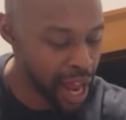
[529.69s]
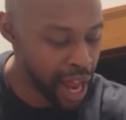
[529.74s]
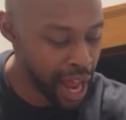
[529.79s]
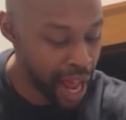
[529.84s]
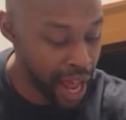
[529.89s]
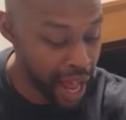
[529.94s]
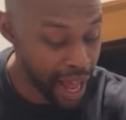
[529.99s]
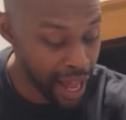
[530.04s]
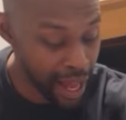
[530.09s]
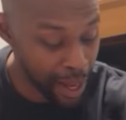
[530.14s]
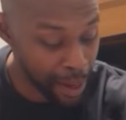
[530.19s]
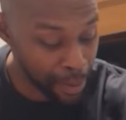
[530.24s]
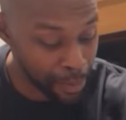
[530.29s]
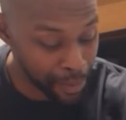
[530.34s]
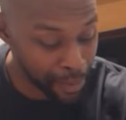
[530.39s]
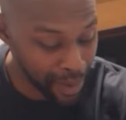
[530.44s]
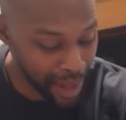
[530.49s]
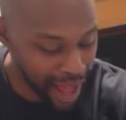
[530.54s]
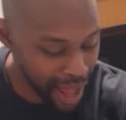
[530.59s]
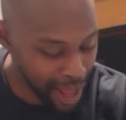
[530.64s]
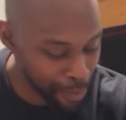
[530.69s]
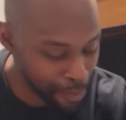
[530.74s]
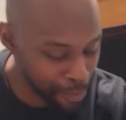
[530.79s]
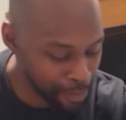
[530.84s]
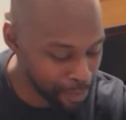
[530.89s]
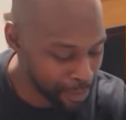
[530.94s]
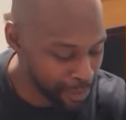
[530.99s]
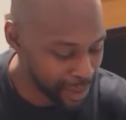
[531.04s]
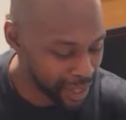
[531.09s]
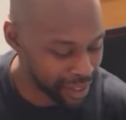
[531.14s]
I'm
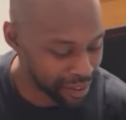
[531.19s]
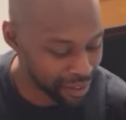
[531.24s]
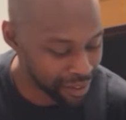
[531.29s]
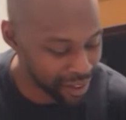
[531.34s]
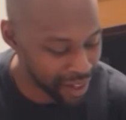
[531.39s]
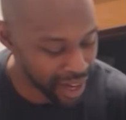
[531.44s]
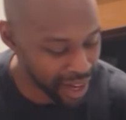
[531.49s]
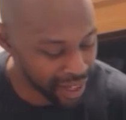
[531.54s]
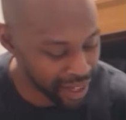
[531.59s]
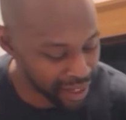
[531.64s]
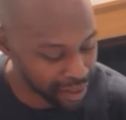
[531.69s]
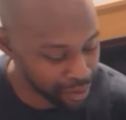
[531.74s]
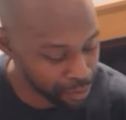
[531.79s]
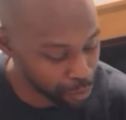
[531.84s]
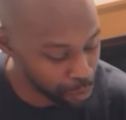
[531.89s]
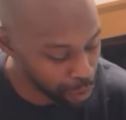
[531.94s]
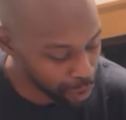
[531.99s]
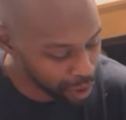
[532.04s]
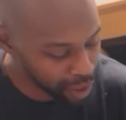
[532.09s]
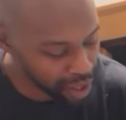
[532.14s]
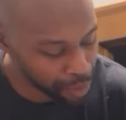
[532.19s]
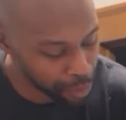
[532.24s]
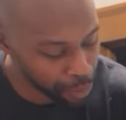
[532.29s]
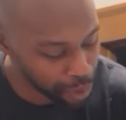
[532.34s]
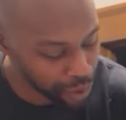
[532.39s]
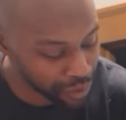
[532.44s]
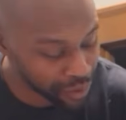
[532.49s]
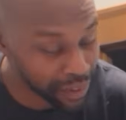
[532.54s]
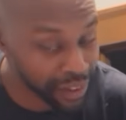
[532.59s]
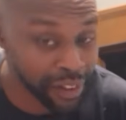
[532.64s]
excited. We're gonna put
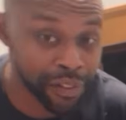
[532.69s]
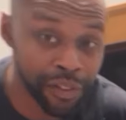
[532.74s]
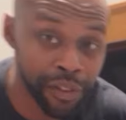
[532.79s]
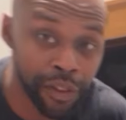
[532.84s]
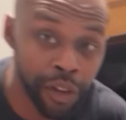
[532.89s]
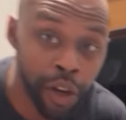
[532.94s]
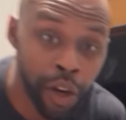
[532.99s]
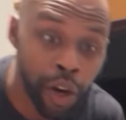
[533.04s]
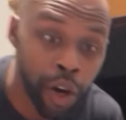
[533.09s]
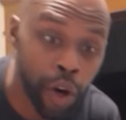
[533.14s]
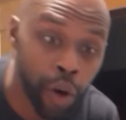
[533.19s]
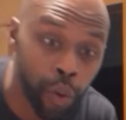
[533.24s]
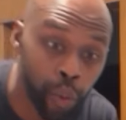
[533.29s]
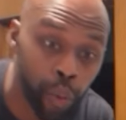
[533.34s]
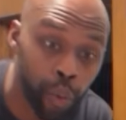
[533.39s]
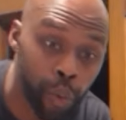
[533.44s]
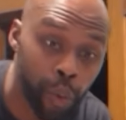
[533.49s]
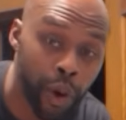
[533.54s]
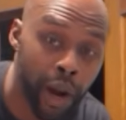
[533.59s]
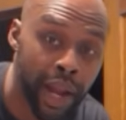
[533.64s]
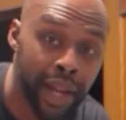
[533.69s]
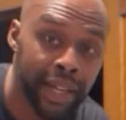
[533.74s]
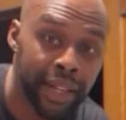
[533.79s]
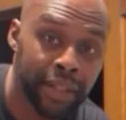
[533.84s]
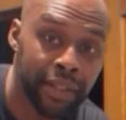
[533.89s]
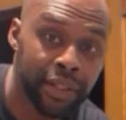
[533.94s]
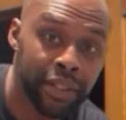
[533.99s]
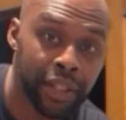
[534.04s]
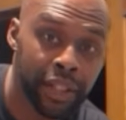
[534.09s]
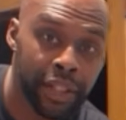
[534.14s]
this right
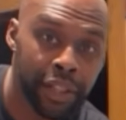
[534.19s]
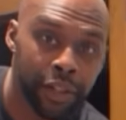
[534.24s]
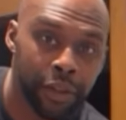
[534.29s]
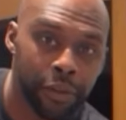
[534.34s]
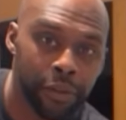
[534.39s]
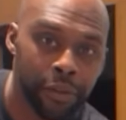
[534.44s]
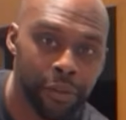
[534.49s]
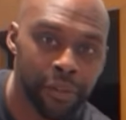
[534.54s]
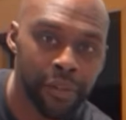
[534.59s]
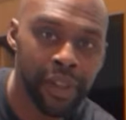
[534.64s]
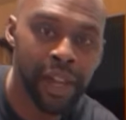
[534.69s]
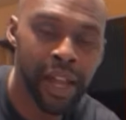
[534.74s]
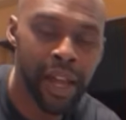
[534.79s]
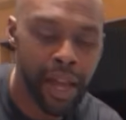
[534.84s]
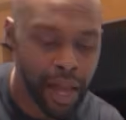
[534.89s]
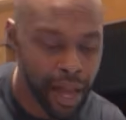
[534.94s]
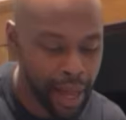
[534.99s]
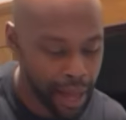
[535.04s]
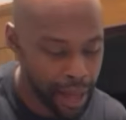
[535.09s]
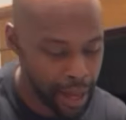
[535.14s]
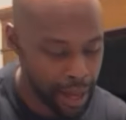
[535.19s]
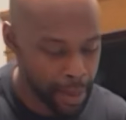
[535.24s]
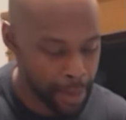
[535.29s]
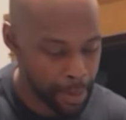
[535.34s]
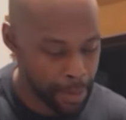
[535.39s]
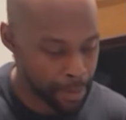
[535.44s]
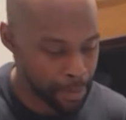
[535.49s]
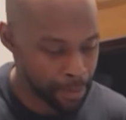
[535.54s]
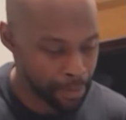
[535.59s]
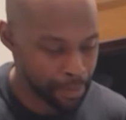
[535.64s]
to use.
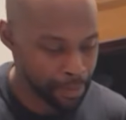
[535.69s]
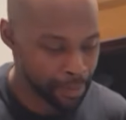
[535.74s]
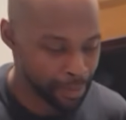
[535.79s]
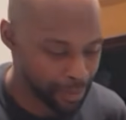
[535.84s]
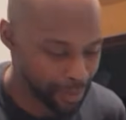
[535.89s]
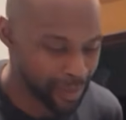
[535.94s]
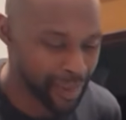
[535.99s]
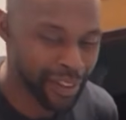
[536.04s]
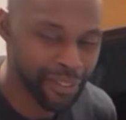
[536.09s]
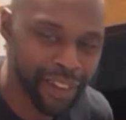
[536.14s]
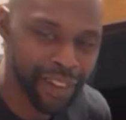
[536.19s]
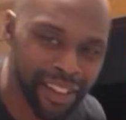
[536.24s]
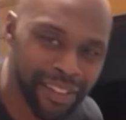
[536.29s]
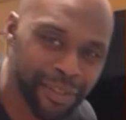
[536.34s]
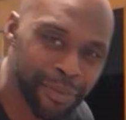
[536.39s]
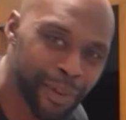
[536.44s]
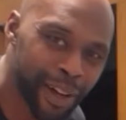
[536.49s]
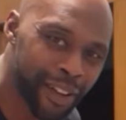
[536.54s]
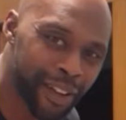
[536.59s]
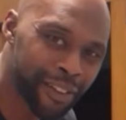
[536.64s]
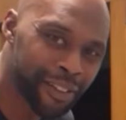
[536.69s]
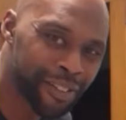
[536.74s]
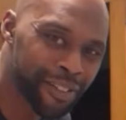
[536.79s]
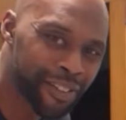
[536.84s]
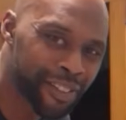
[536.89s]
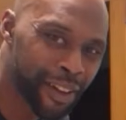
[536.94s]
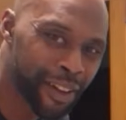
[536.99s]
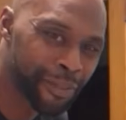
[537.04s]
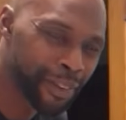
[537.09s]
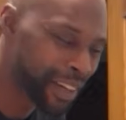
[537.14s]
Um, they've got some other
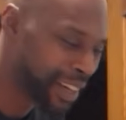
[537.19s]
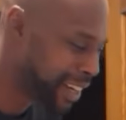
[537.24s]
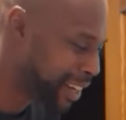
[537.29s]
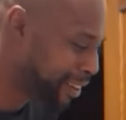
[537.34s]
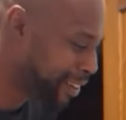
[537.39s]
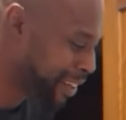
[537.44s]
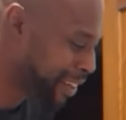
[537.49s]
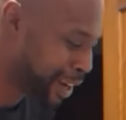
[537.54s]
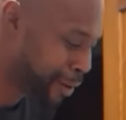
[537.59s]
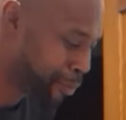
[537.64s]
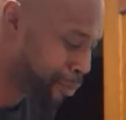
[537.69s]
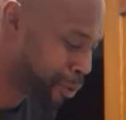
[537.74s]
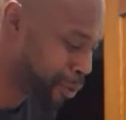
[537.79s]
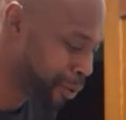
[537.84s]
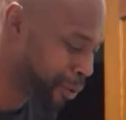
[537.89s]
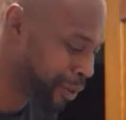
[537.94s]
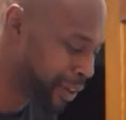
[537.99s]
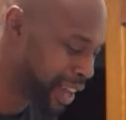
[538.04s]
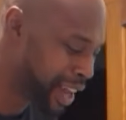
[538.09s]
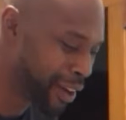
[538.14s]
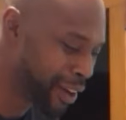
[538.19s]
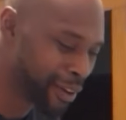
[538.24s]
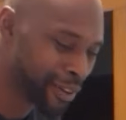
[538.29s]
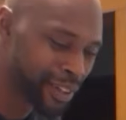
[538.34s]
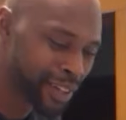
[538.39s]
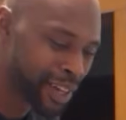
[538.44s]
stuff in here that I pulled out.